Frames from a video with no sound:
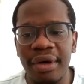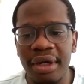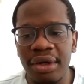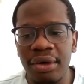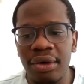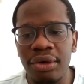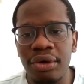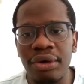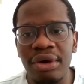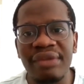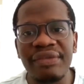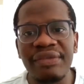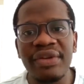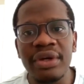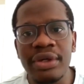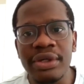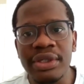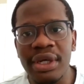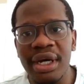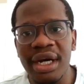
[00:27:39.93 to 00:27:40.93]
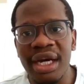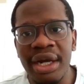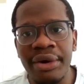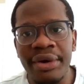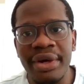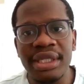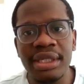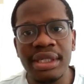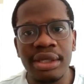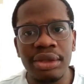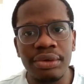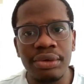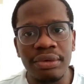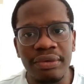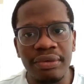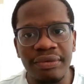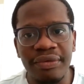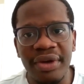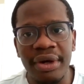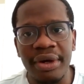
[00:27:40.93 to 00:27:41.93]
your revenues are at risk
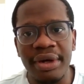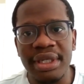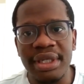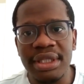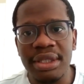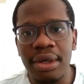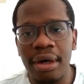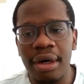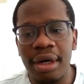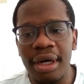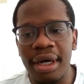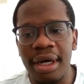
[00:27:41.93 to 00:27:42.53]
through various